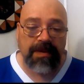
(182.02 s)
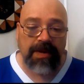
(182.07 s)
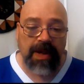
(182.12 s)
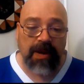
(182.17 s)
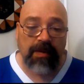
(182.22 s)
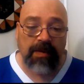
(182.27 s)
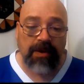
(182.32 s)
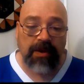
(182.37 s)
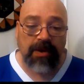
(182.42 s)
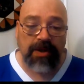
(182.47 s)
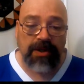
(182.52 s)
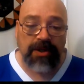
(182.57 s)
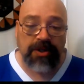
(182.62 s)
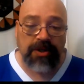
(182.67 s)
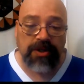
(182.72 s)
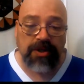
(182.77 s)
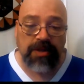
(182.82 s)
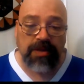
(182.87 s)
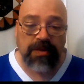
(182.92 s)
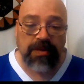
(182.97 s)
they were going
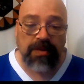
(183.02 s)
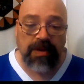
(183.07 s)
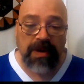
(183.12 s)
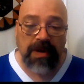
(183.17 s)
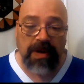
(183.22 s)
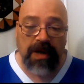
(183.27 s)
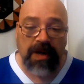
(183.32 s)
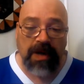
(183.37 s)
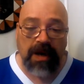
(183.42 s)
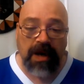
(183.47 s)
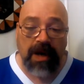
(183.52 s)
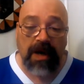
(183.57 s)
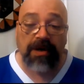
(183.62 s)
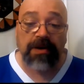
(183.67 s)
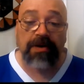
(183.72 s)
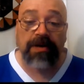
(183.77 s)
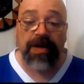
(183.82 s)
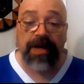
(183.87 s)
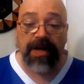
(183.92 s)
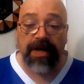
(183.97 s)
to
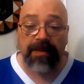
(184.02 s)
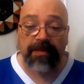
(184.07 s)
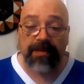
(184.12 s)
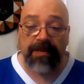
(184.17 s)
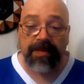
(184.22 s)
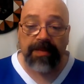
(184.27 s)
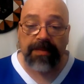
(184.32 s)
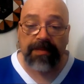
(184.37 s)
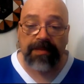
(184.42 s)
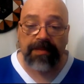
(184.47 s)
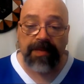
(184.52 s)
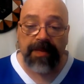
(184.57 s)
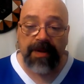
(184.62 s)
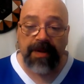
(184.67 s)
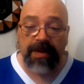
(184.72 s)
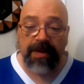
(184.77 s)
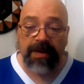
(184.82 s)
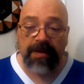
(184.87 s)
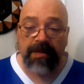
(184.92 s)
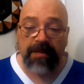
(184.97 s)
honor him
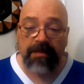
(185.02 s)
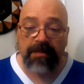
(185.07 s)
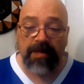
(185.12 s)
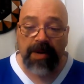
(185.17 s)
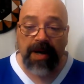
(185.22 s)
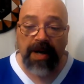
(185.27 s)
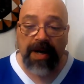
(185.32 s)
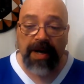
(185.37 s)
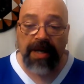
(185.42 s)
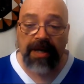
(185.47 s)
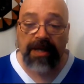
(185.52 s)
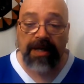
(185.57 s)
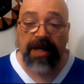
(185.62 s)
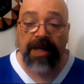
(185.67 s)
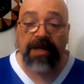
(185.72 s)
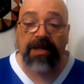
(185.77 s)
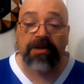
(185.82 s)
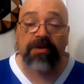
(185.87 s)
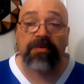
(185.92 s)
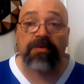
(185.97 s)
by
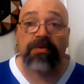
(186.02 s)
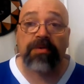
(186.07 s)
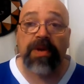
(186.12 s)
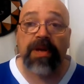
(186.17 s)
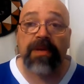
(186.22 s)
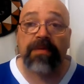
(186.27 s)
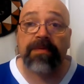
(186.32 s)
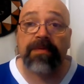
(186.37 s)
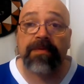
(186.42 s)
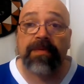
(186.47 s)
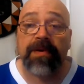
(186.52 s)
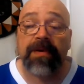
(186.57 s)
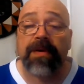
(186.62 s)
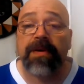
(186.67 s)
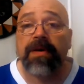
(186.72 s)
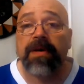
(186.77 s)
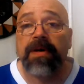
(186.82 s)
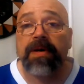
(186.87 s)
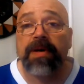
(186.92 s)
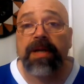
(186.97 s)
laying a wreath
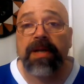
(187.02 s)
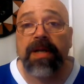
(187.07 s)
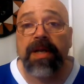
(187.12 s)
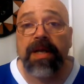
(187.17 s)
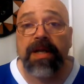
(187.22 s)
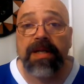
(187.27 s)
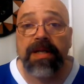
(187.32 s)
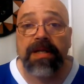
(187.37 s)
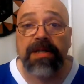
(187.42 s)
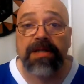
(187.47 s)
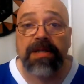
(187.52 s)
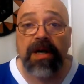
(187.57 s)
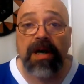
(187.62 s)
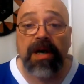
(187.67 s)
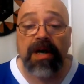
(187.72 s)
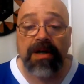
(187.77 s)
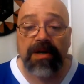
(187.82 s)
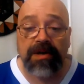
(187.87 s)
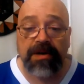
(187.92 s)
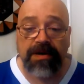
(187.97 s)
in his
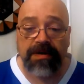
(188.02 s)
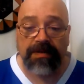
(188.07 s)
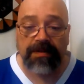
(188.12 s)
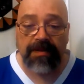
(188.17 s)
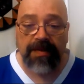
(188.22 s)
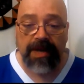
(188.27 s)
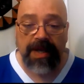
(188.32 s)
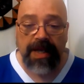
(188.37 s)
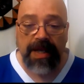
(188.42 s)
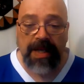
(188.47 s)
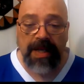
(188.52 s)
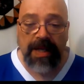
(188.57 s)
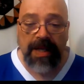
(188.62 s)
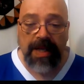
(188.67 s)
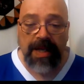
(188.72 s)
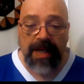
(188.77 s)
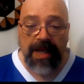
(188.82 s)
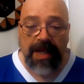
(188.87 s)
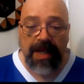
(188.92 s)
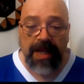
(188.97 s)
honor.
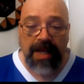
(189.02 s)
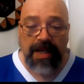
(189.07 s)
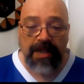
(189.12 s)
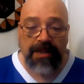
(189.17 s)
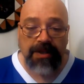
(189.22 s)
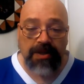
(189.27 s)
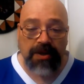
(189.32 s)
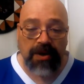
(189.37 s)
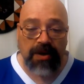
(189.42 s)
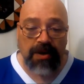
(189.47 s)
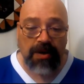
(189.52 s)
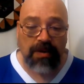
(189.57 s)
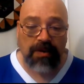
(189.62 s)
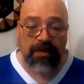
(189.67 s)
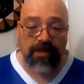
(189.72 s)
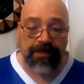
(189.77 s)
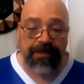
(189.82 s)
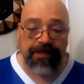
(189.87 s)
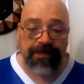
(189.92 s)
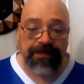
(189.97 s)
And
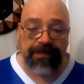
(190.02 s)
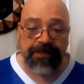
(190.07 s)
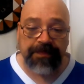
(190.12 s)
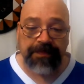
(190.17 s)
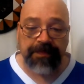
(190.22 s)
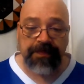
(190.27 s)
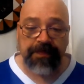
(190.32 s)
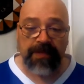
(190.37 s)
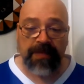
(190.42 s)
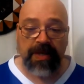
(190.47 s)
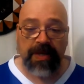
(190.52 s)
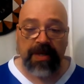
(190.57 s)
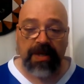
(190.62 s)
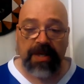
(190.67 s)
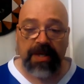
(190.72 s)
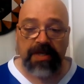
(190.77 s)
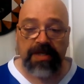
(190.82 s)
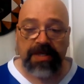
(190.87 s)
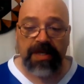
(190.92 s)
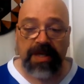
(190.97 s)
so
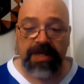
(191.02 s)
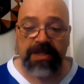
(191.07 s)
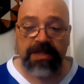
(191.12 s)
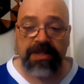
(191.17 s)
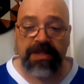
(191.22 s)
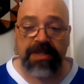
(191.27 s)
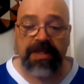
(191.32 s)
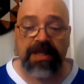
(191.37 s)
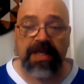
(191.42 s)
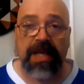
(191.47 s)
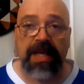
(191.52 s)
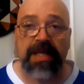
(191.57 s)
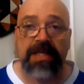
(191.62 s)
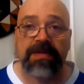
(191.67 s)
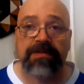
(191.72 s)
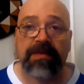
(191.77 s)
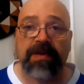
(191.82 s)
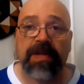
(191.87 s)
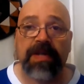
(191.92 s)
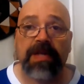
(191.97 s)
it's nice to see that
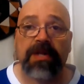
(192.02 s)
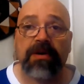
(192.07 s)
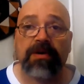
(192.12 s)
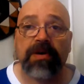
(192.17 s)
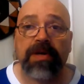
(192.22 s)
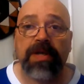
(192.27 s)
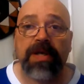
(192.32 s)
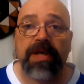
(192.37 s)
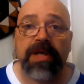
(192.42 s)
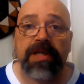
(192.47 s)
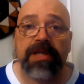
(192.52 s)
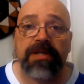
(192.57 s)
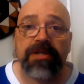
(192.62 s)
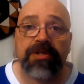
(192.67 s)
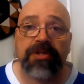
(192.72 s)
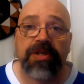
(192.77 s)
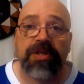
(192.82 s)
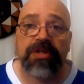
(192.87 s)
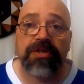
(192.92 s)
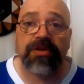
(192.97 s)
he's finally going to get his
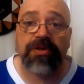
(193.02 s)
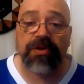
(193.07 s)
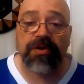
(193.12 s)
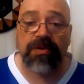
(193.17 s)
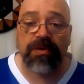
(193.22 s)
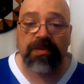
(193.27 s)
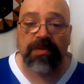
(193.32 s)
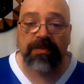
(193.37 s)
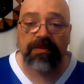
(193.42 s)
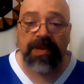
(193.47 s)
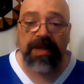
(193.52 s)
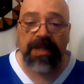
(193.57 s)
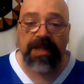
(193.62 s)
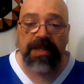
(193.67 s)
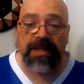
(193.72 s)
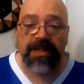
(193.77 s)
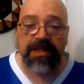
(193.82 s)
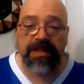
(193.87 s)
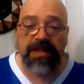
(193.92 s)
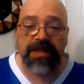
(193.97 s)
just due. But
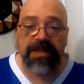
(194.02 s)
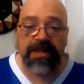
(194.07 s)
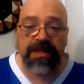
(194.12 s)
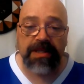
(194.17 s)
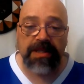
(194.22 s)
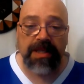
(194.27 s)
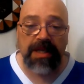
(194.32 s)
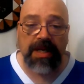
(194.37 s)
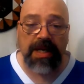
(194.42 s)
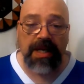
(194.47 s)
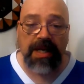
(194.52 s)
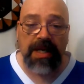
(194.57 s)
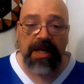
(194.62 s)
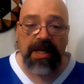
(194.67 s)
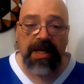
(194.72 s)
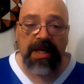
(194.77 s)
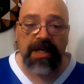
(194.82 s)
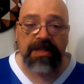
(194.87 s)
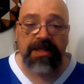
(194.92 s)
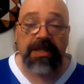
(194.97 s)
it's
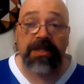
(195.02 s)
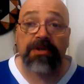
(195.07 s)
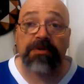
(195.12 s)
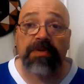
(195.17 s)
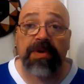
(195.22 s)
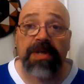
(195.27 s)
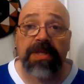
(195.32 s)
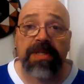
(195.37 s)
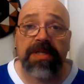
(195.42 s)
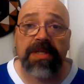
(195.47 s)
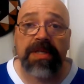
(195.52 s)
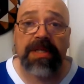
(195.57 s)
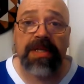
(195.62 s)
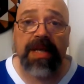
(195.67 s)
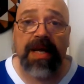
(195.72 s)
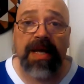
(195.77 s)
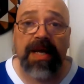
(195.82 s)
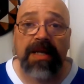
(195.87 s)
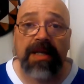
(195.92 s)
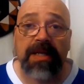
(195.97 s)
interesting
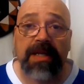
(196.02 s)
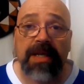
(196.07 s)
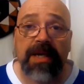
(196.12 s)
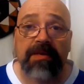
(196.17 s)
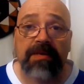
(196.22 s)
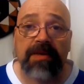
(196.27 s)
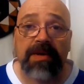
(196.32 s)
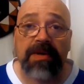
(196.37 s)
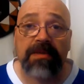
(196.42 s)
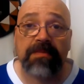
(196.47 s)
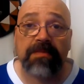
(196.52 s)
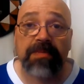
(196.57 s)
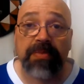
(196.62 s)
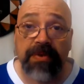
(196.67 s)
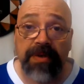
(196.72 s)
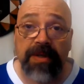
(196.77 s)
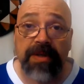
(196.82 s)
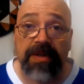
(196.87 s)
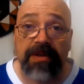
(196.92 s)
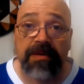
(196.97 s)
that even
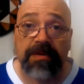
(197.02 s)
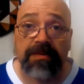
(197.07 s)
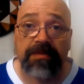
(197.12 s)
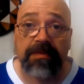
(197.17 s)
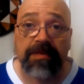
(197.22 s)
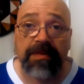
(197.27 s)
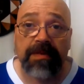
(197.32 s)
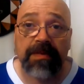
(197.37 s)
Britain,